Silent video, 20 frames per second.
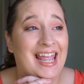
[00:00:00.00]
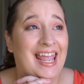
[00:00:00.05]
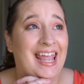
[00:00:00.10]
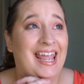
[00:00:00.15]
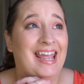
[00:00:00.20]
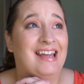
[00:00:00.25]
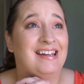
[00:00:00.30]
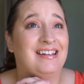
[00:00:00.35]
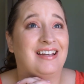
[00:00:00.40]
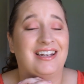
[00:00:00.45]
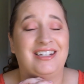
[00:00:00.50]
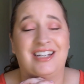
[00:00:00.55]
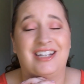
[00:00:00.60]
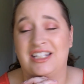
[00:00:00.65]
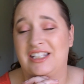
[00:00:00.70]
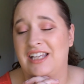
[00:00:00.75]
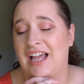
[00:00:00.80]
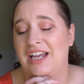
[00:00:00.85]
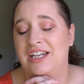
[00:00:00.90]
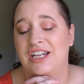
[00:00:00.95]
and I
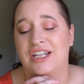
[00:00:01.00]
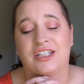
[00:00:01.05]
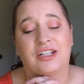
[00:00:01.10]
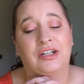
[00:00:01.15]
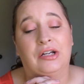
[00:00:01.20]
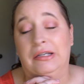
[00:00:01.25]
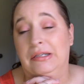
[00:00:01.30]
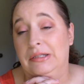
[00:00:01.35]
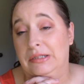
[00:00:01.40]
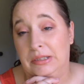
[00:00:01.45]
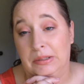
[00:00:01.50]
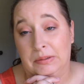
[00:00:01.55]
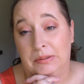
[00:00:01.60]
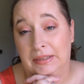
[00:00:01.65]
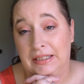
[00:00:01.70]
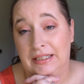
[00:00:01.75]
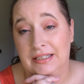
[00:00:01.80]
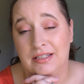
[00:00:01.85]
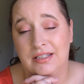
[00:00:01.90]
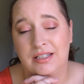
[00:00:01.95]
just couldn't do it.